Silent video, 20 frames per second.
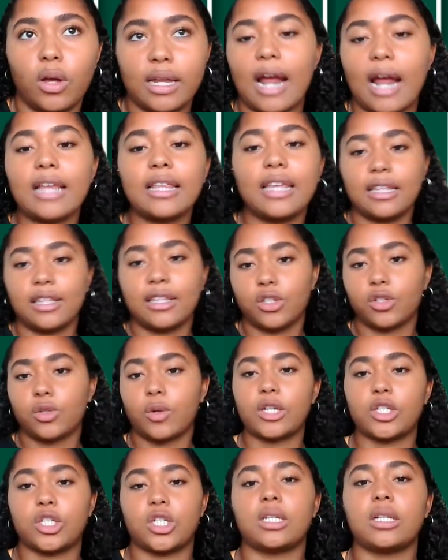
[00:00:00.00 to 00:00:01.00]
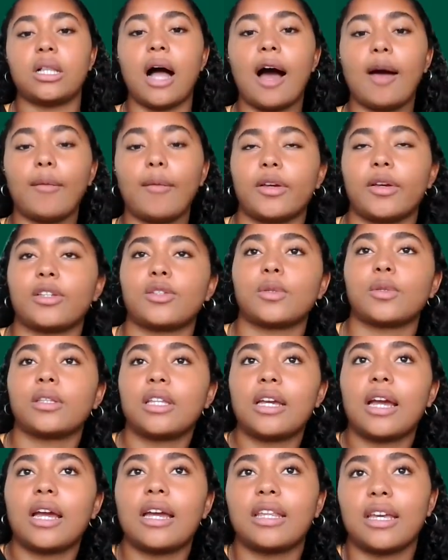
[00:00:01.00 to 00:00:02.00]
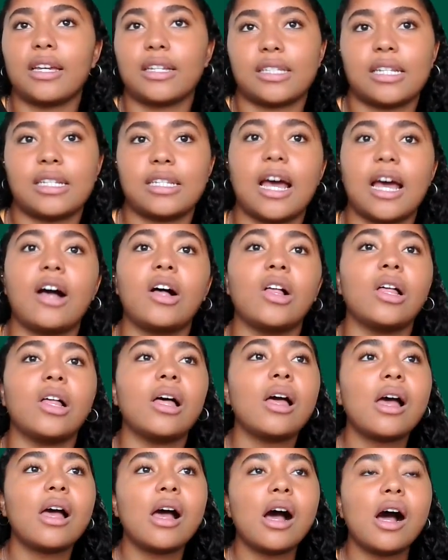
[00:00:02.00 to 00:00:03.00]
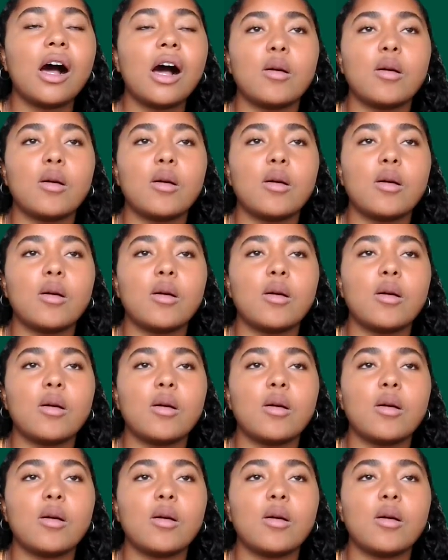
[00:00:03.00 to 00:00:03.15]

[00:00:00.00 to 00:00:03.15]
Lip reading: And I like this question a lot because one thing I like to tell